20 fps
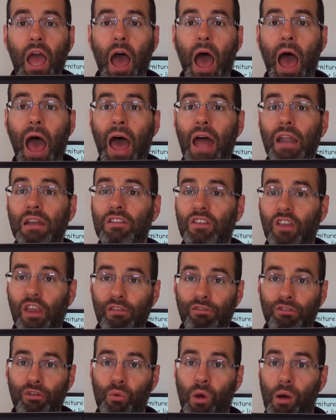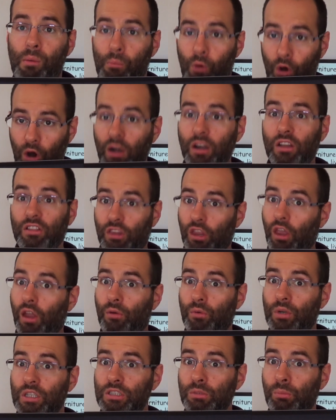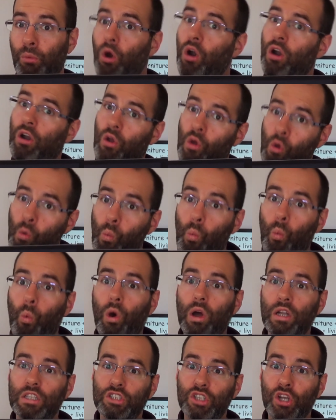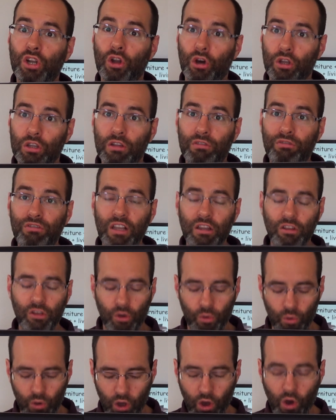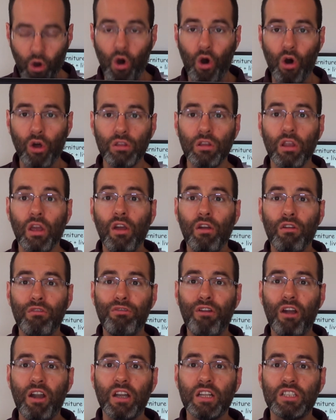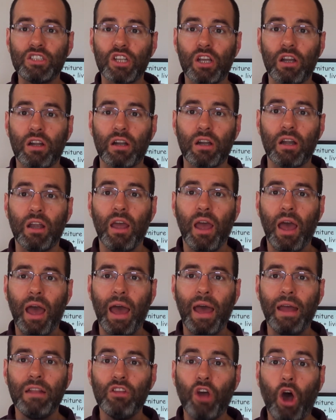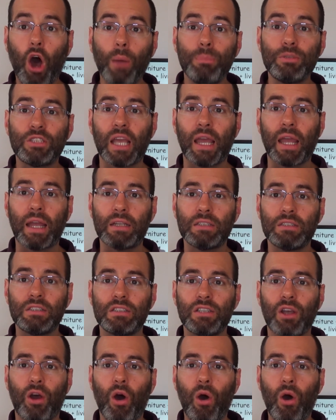And if you want more, there is more. Watch another video on furniture and objects.